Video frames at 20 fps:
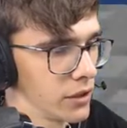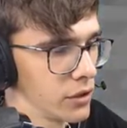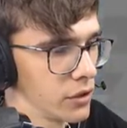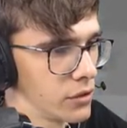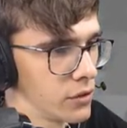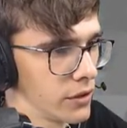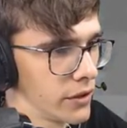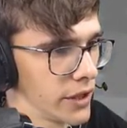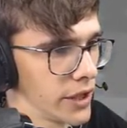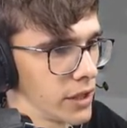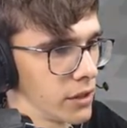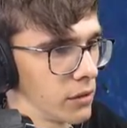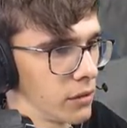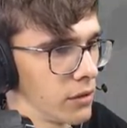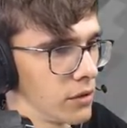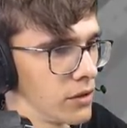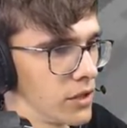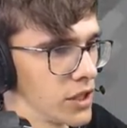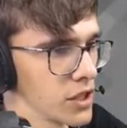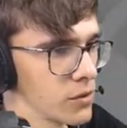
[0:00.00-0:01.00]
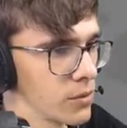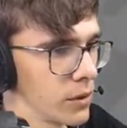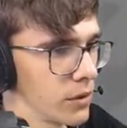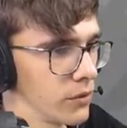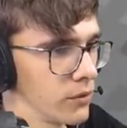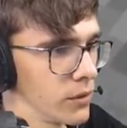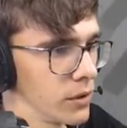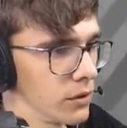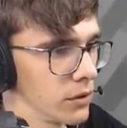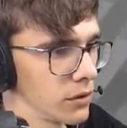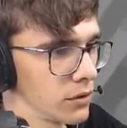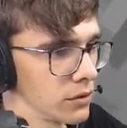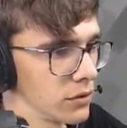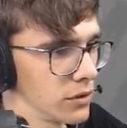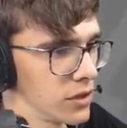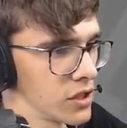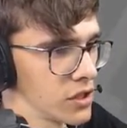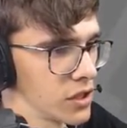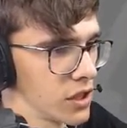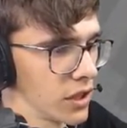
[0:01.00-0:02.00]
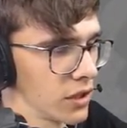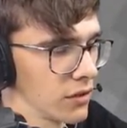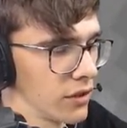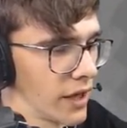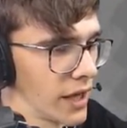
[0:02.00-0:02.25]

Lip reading: go down. This one is like the